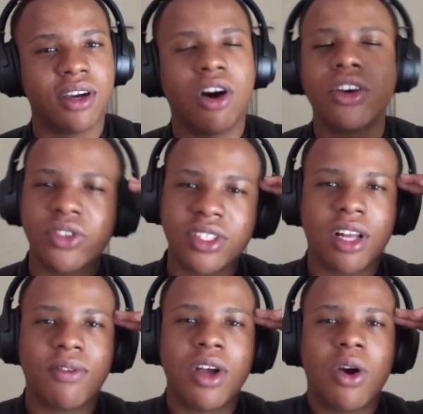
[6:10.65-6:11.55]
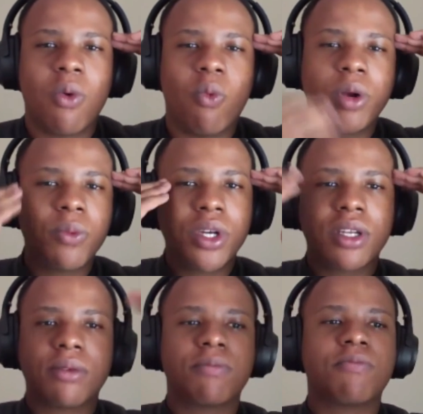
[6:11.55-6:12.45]
Ask yourself, what would,
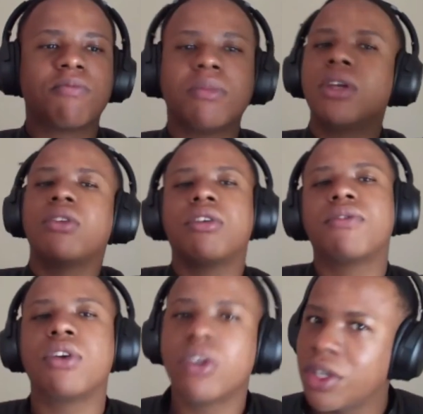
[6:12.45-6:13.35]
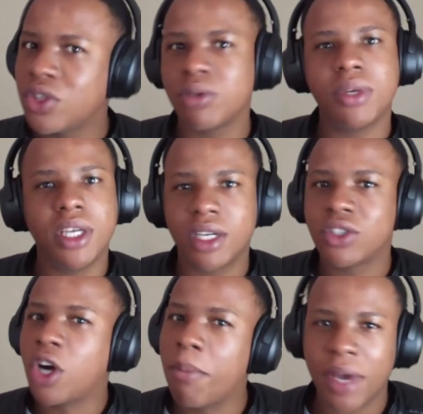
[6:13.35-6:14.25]
if you're looking to be a
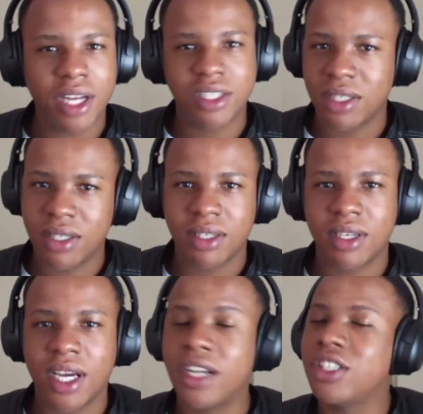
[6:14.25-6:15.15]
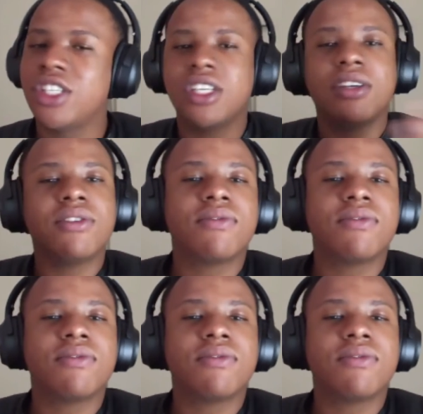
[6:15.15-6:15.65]
top agent and achiever